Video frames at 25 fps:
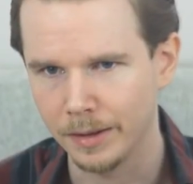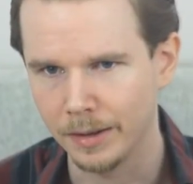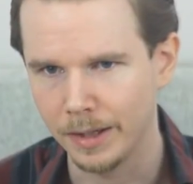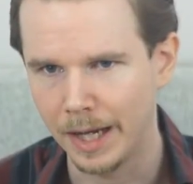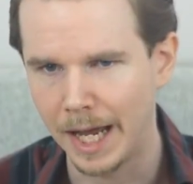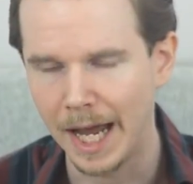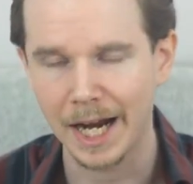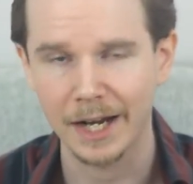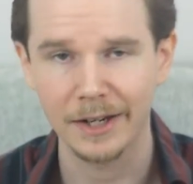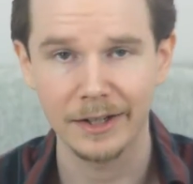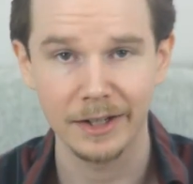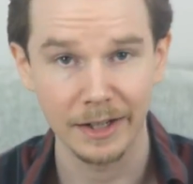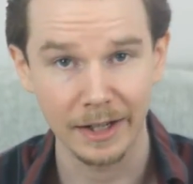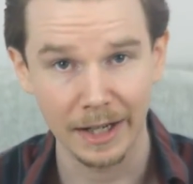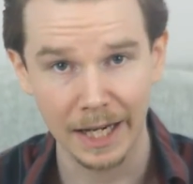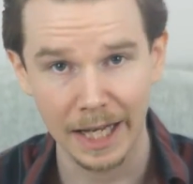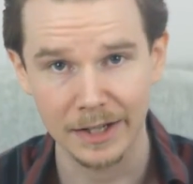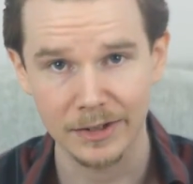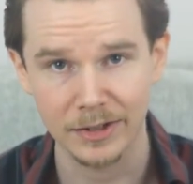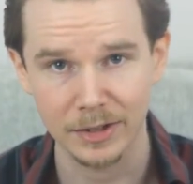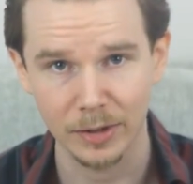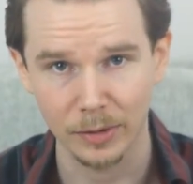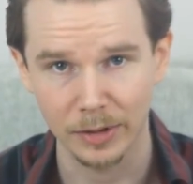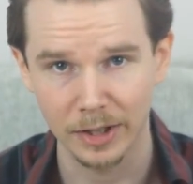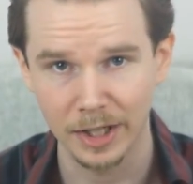Acting
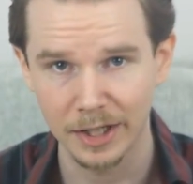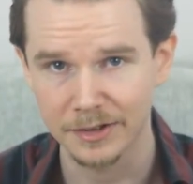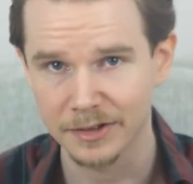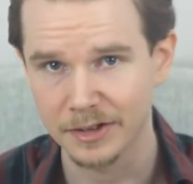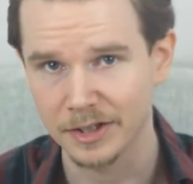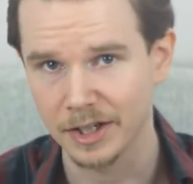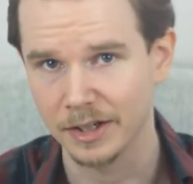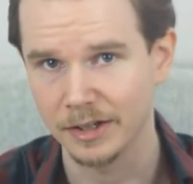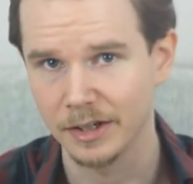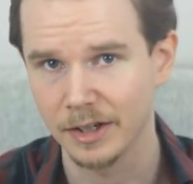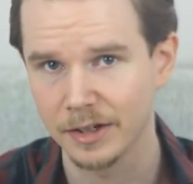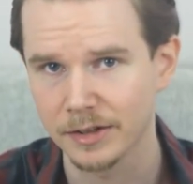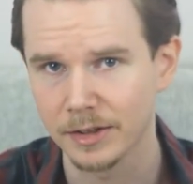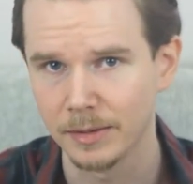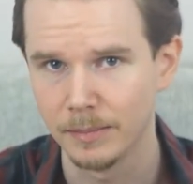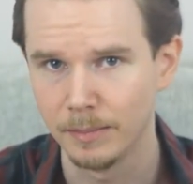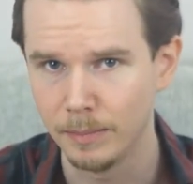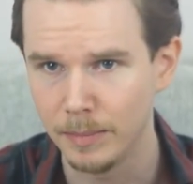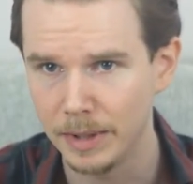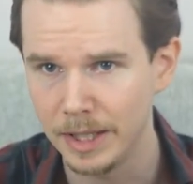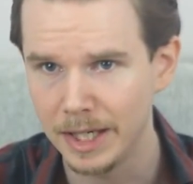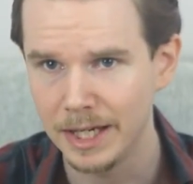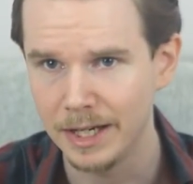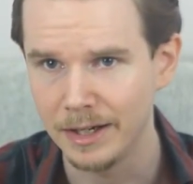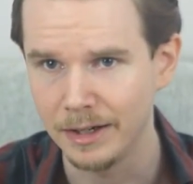less autistic doesn't
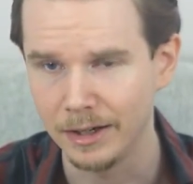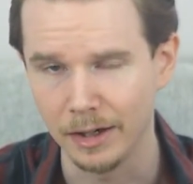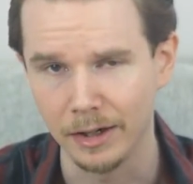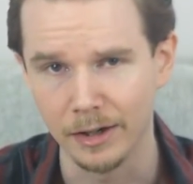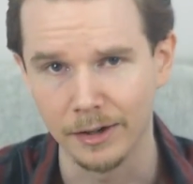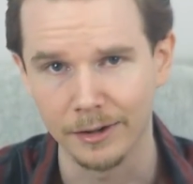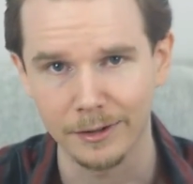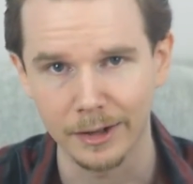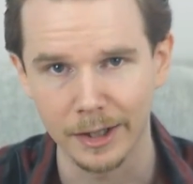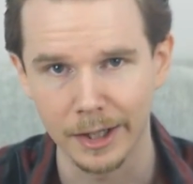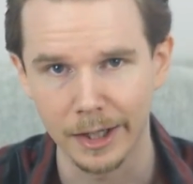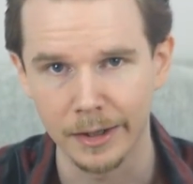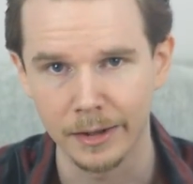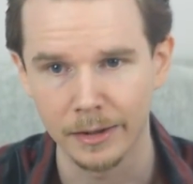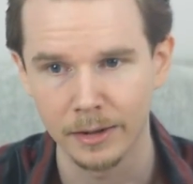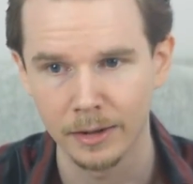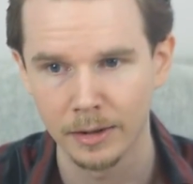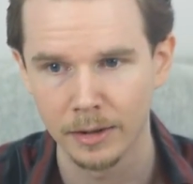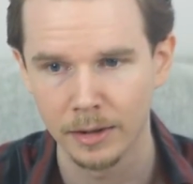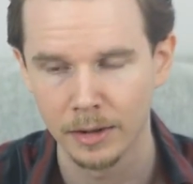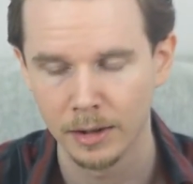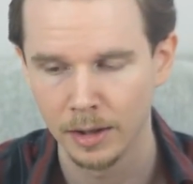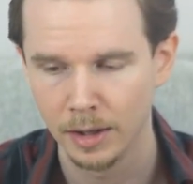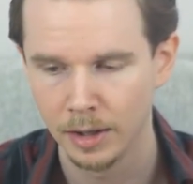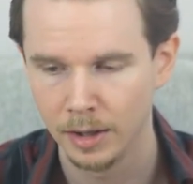mean anything.
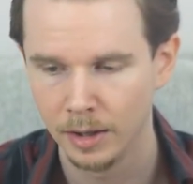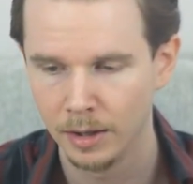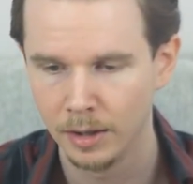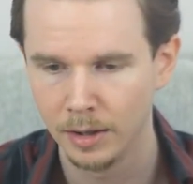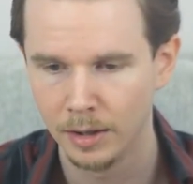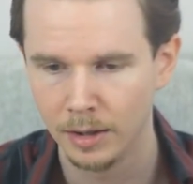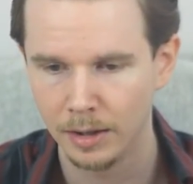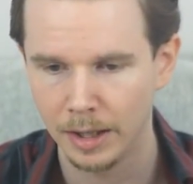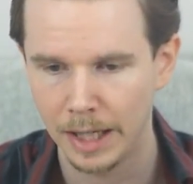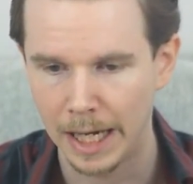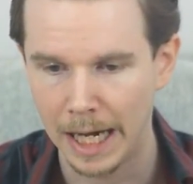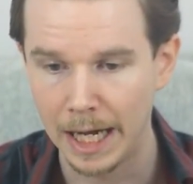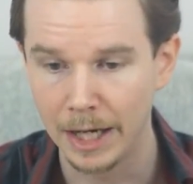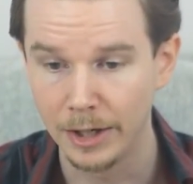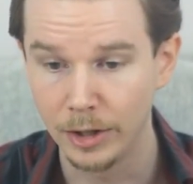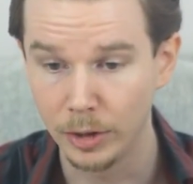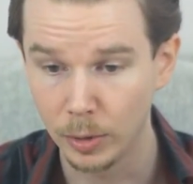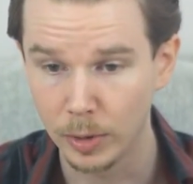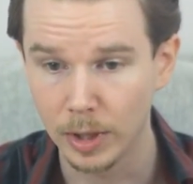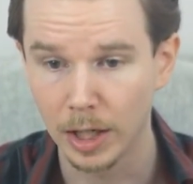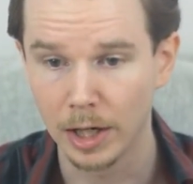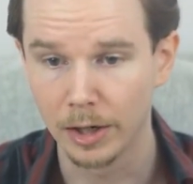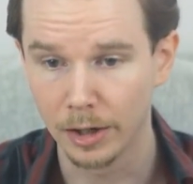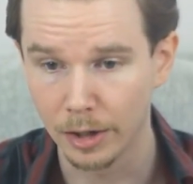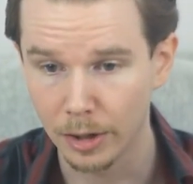And you
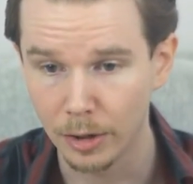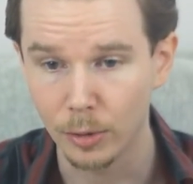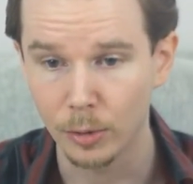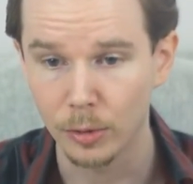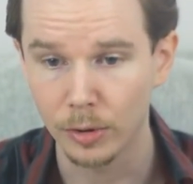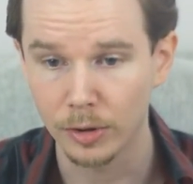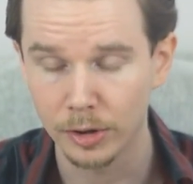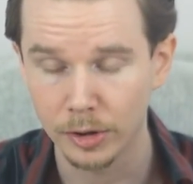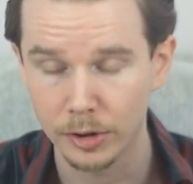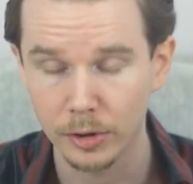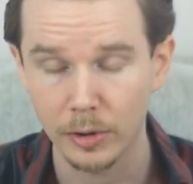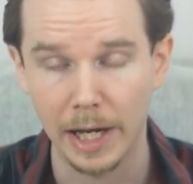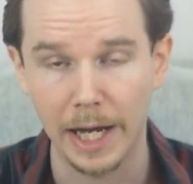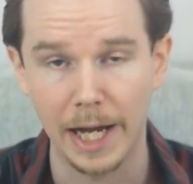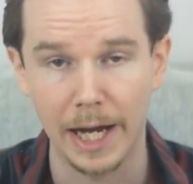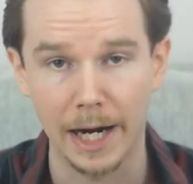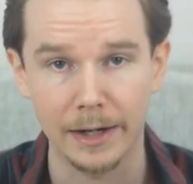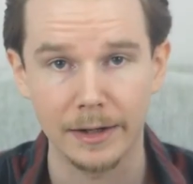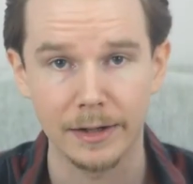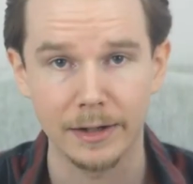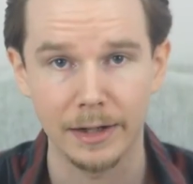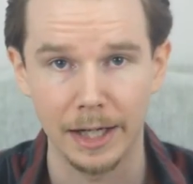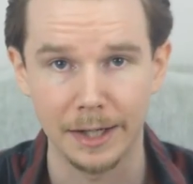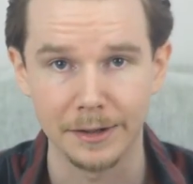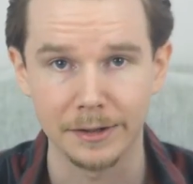can learn to
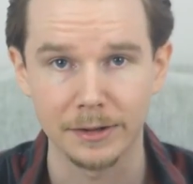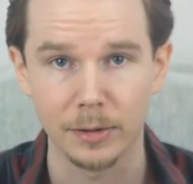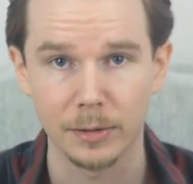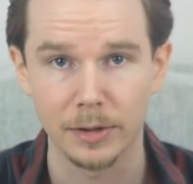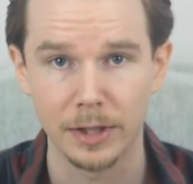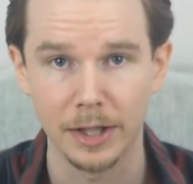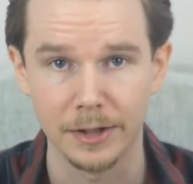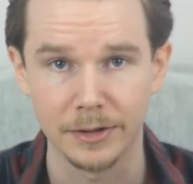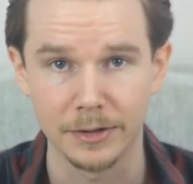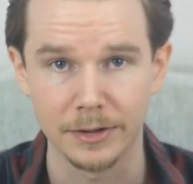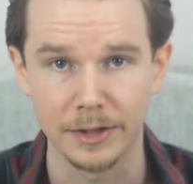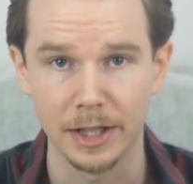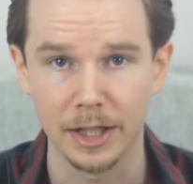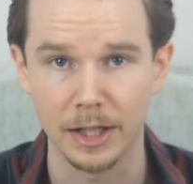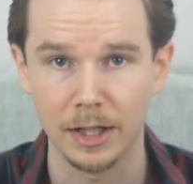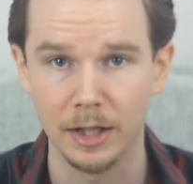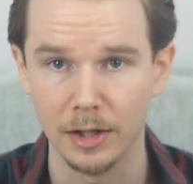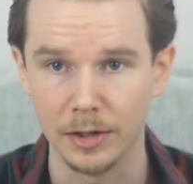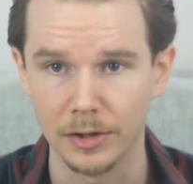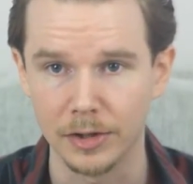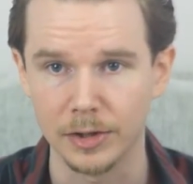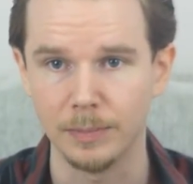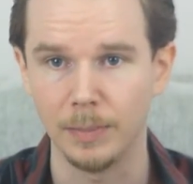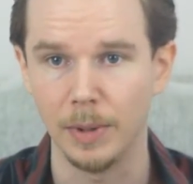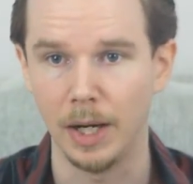act less autistic
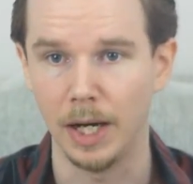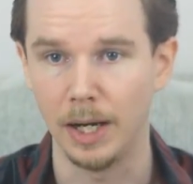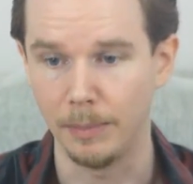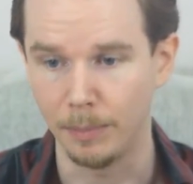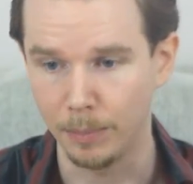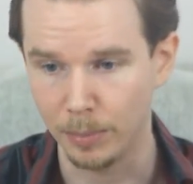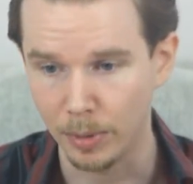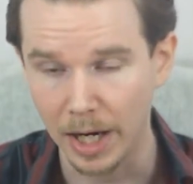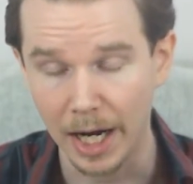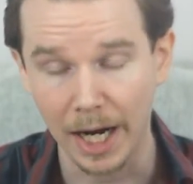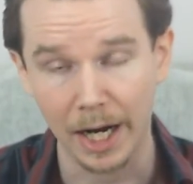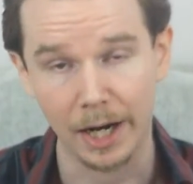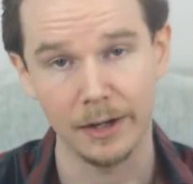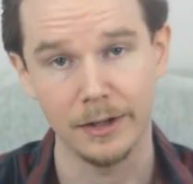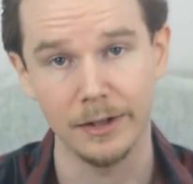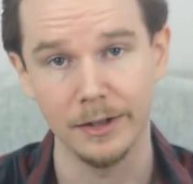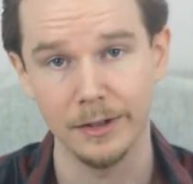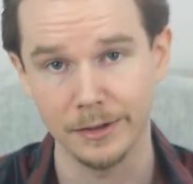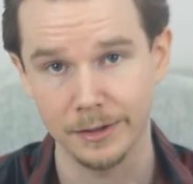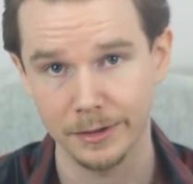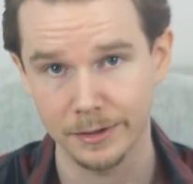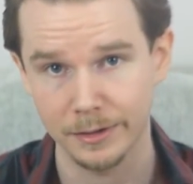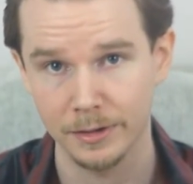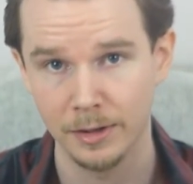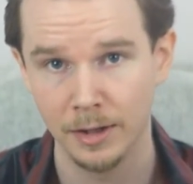just by
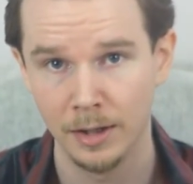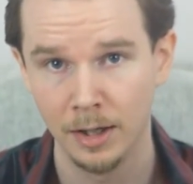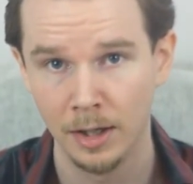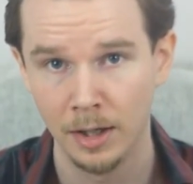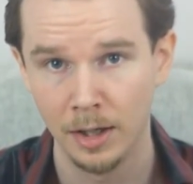practice.